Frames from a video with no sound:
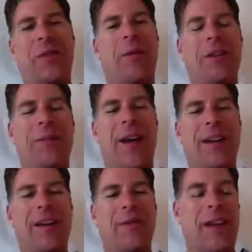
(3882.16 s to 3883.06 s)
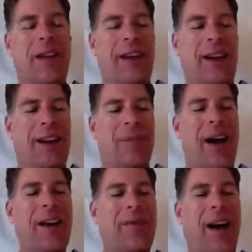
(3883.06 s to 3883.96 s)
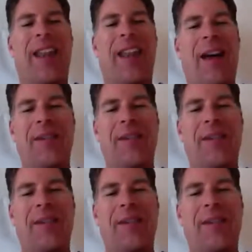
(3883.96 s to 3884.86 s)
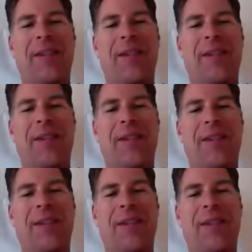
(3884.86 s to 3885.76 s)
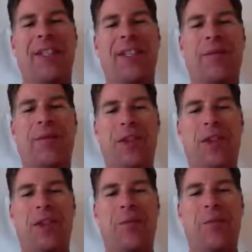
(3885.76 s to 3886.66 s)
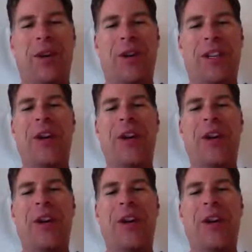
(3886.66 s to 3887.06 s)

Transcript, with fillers: Um, I have found that having a sense of humor is